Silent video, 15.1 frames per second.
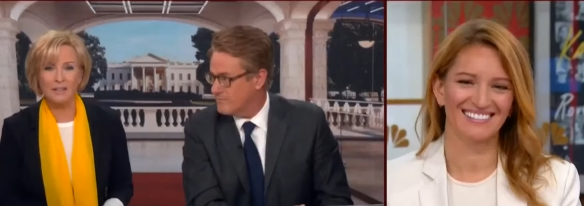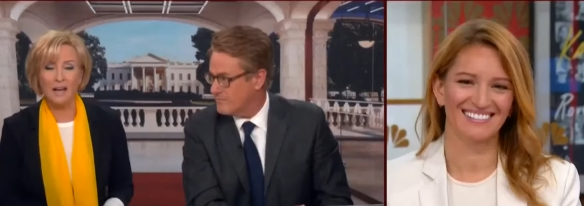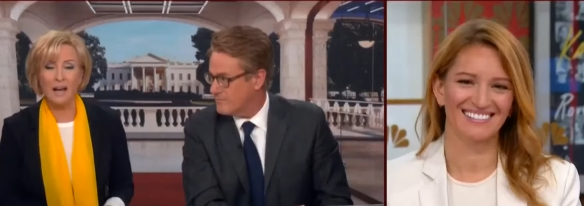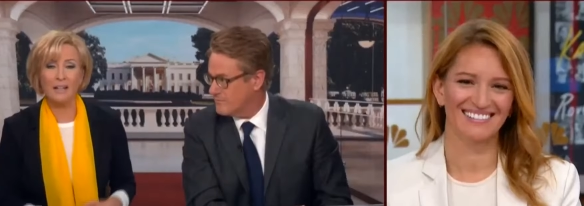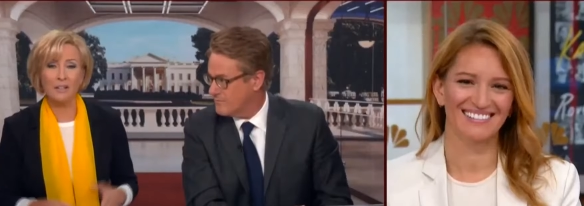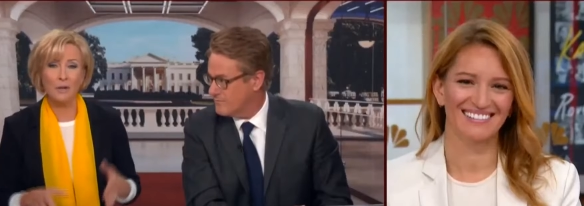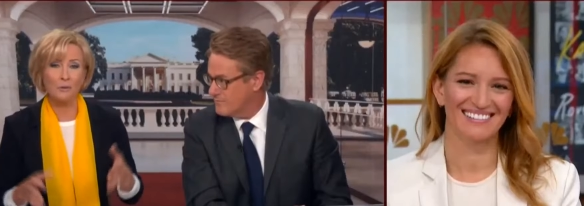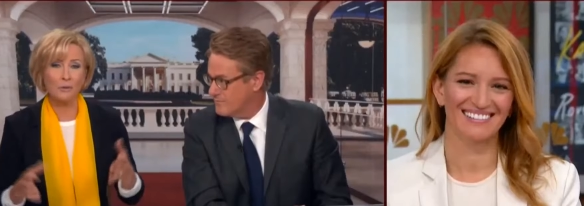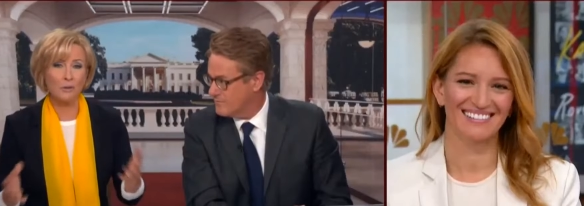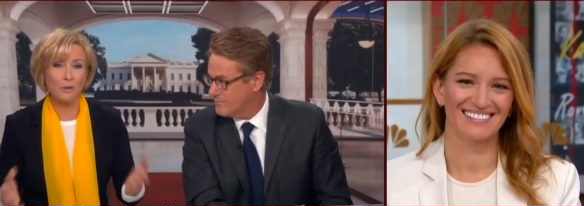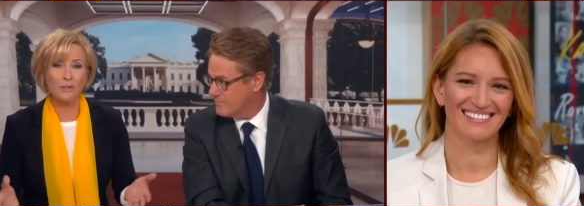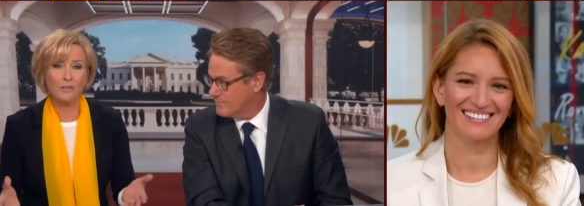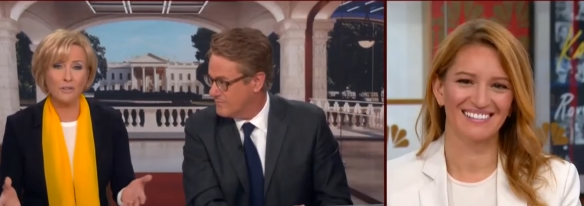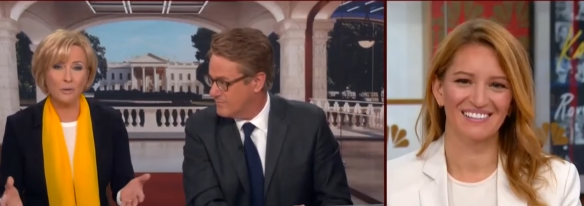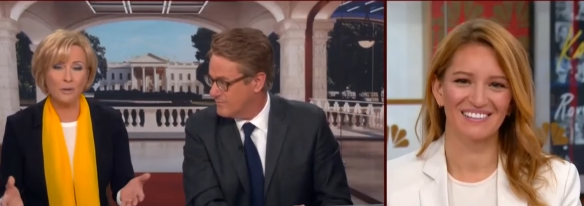Speaker 1: I know you're
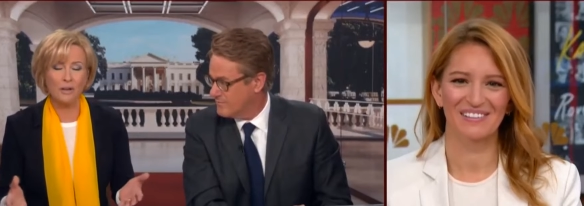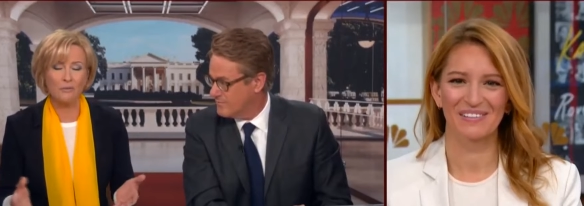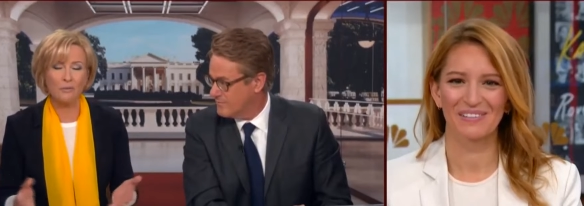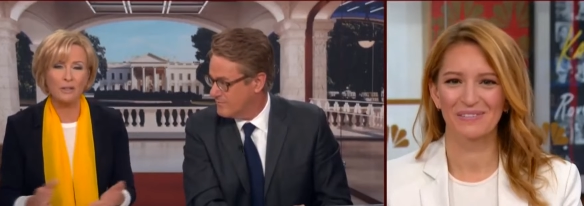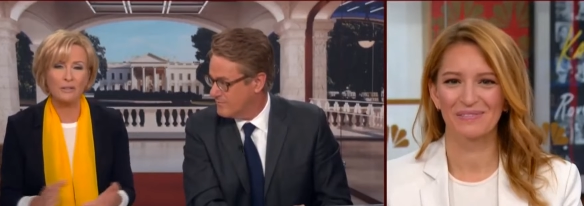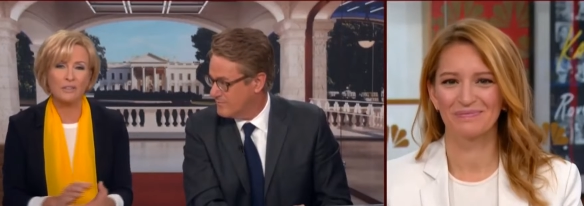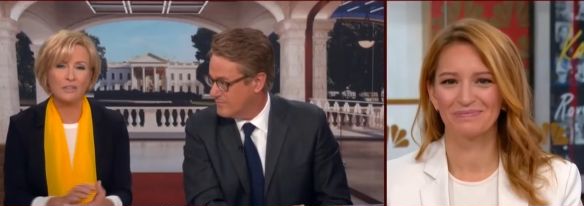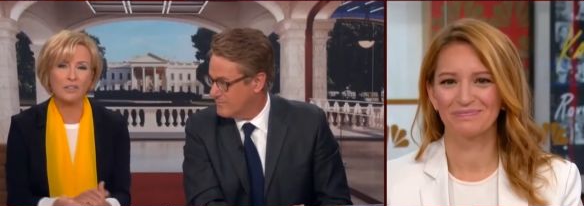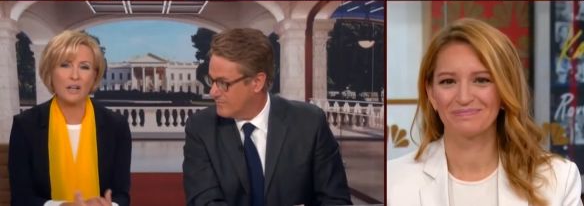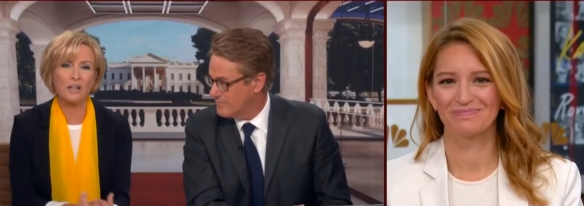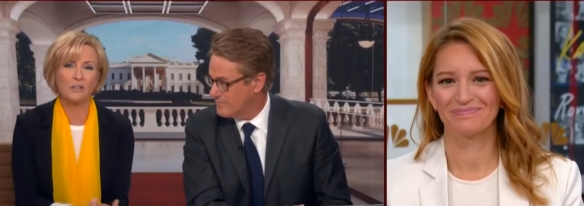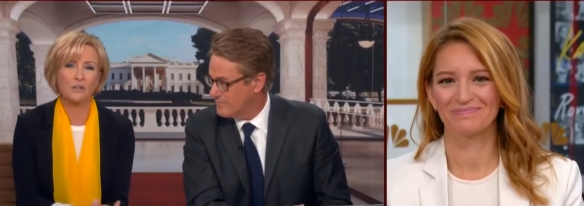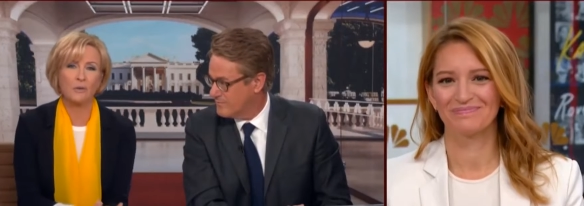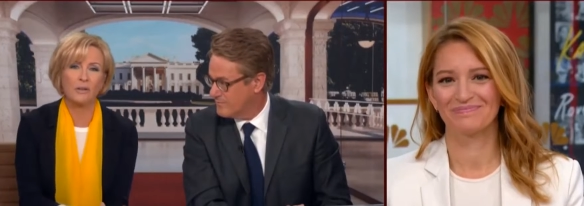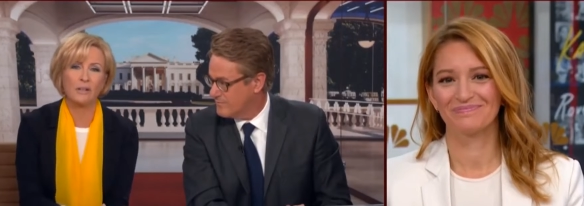also covering the
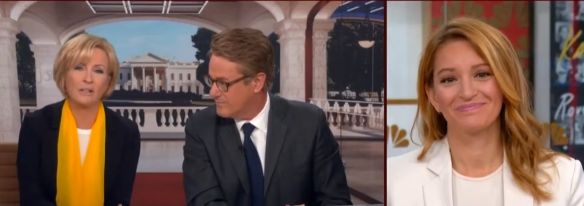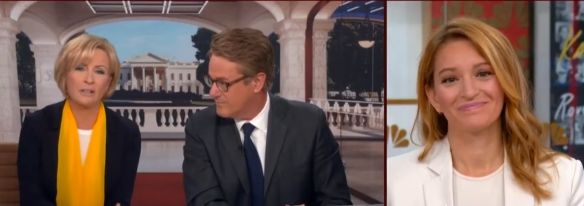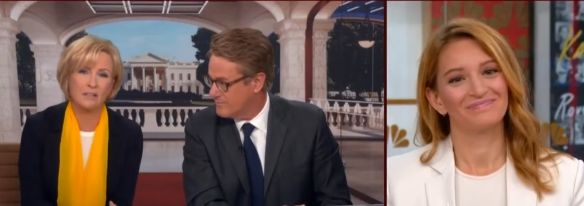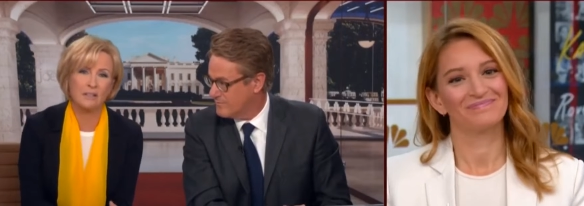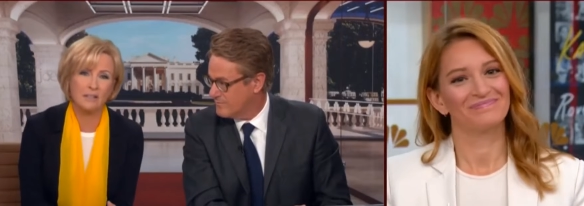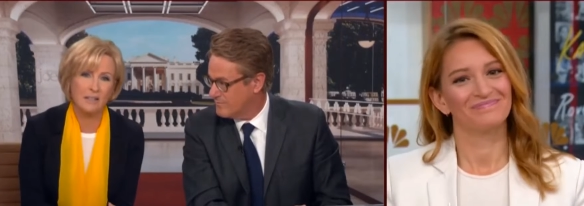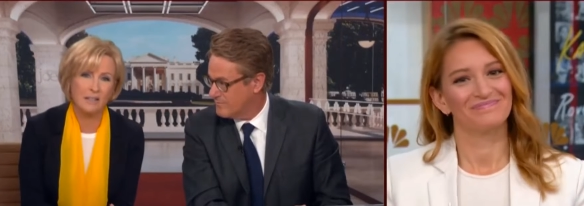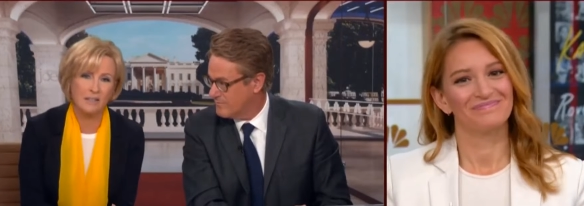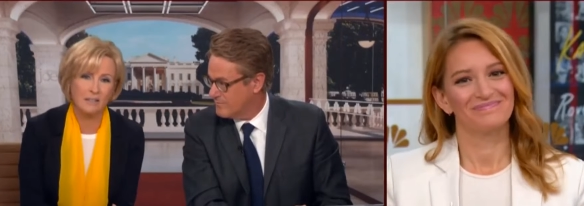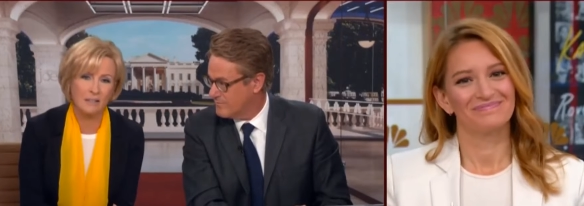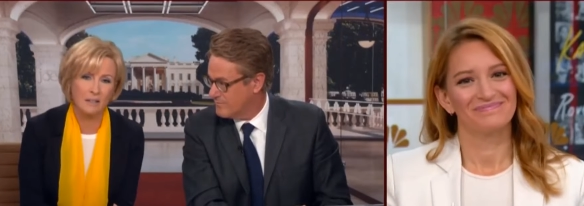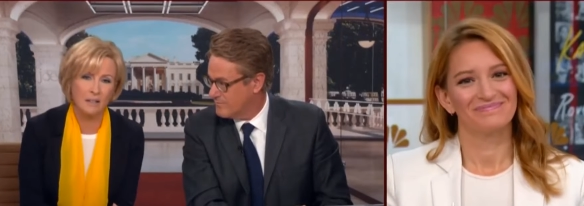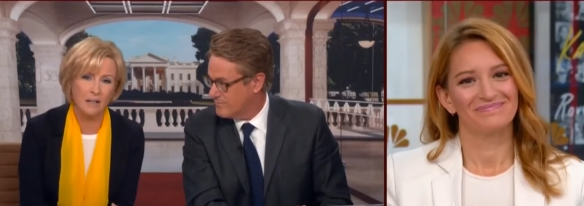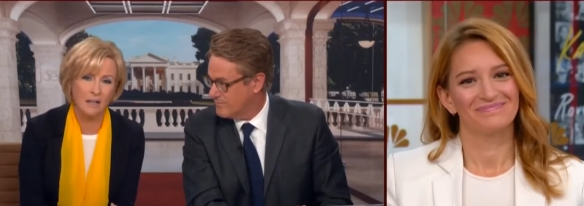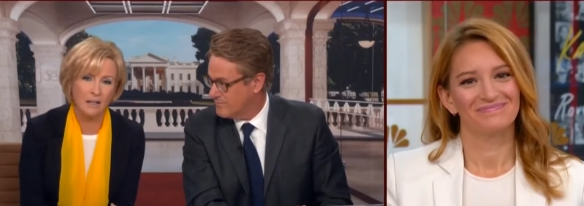January 6th
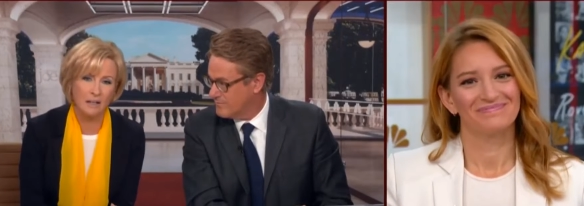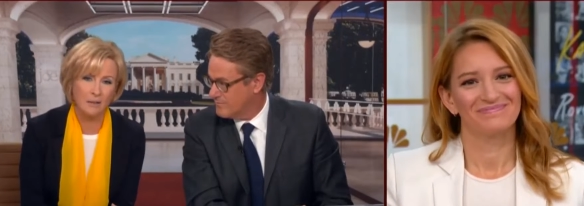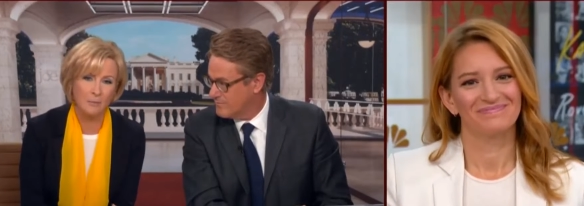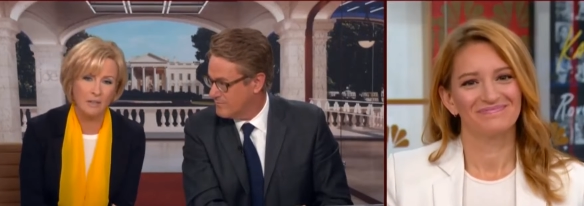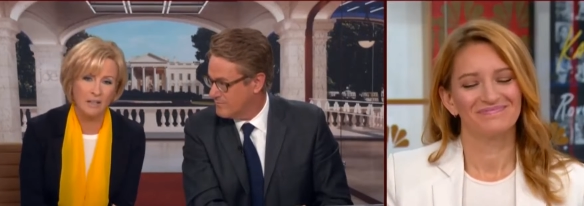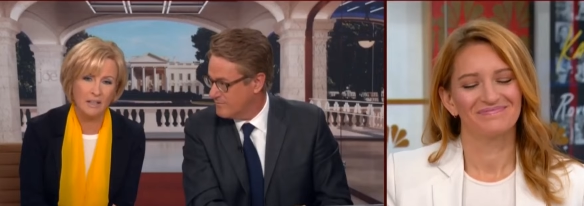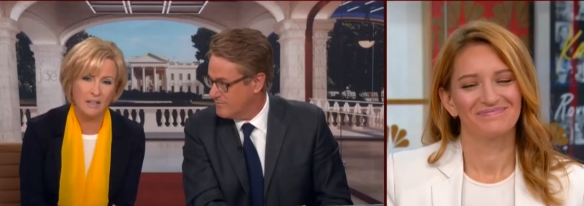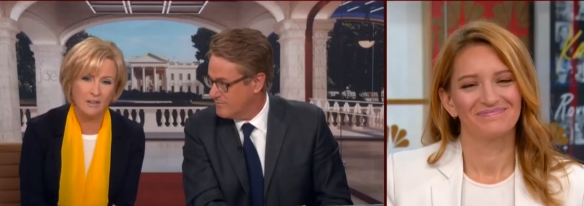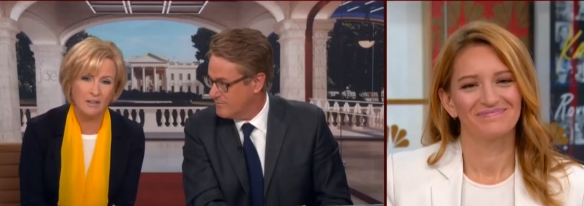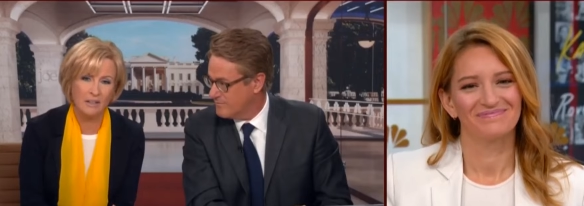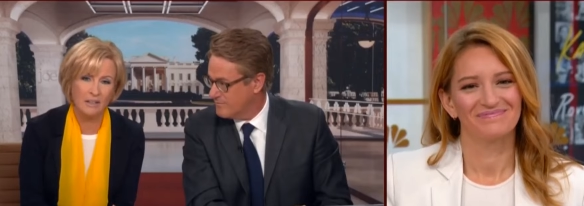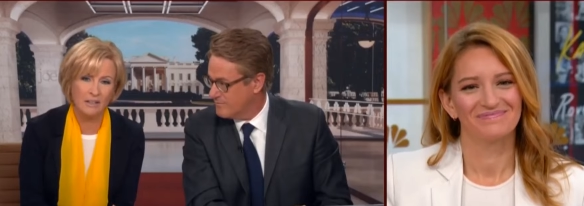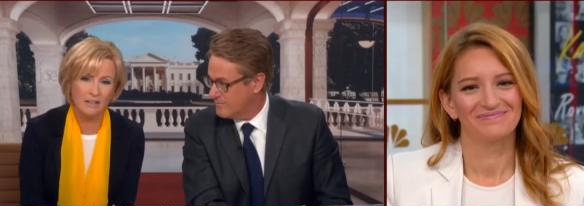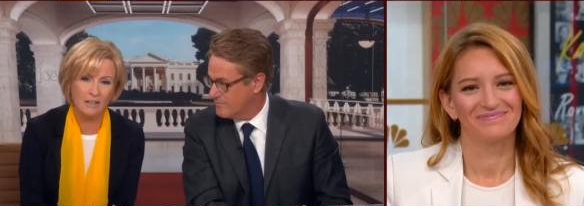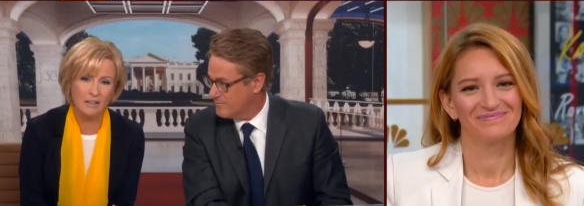uh, committee
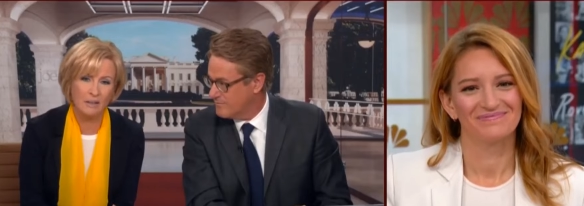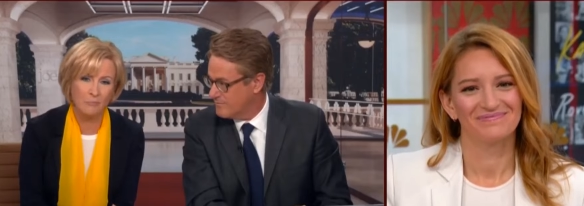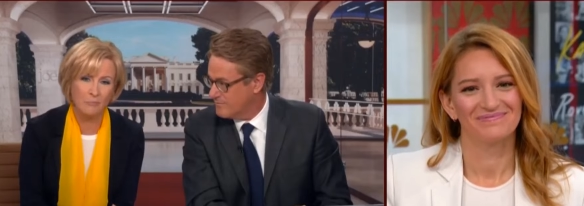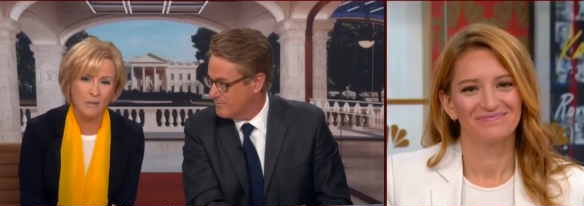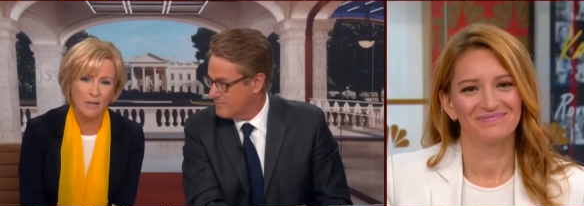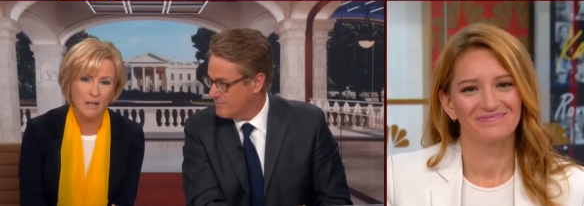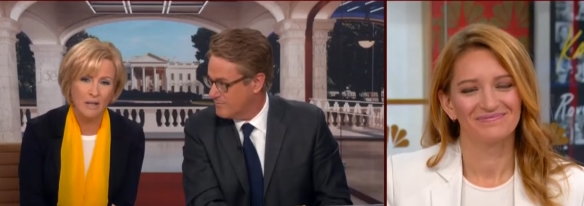hearings, and I'm